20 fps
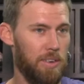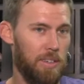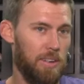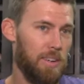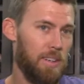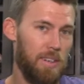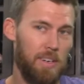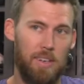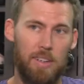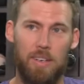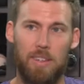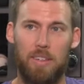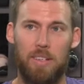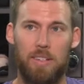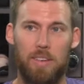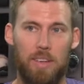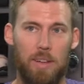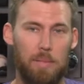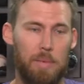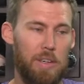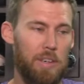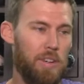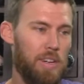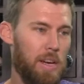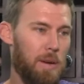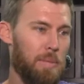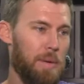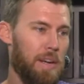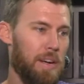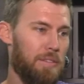and I mean, you
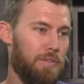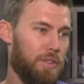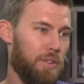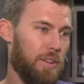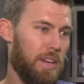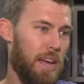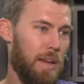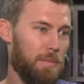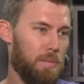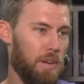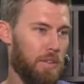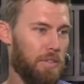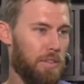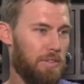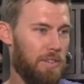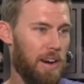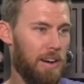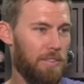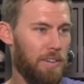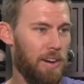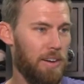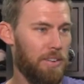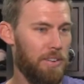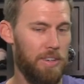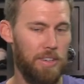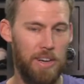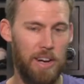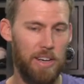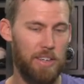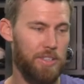come in a few games over 500,
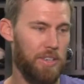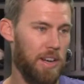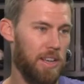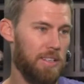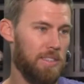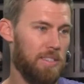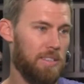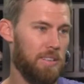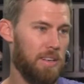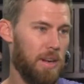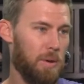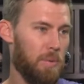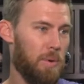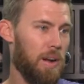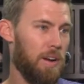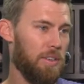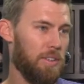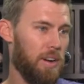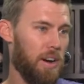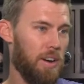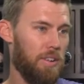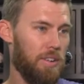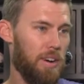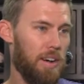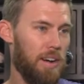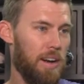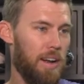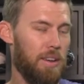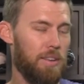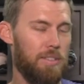you got a chance at a wild card
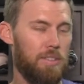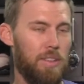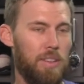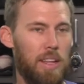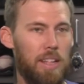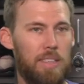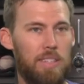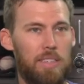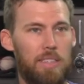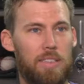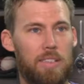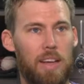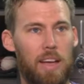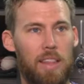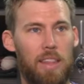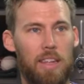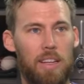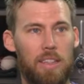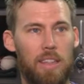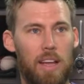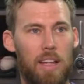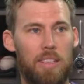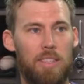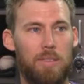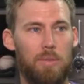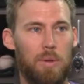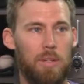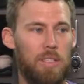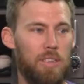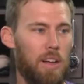right now. So that's I think
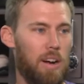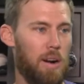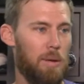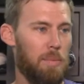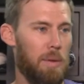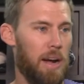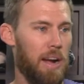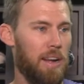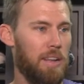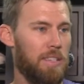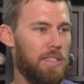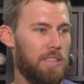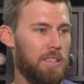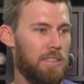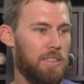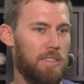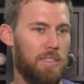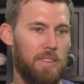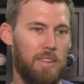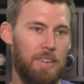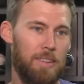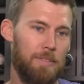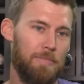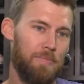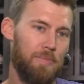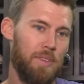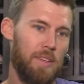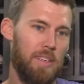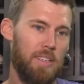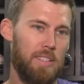that's what's on our minds is
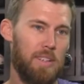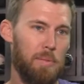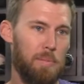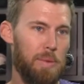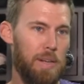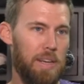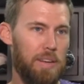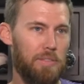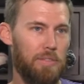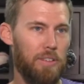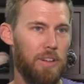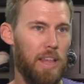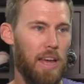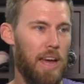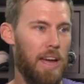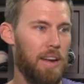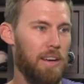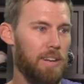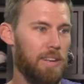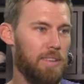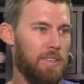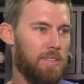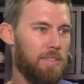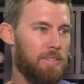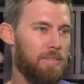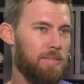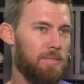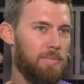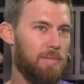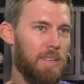is competing for that and
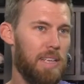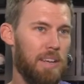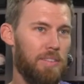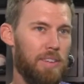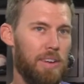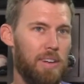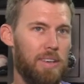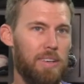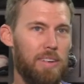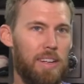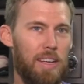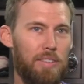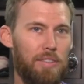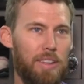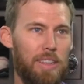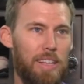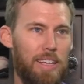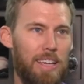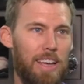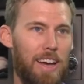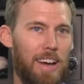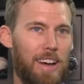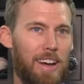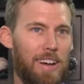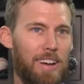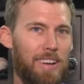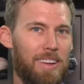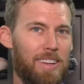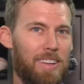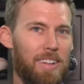giving giving the
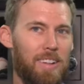uh,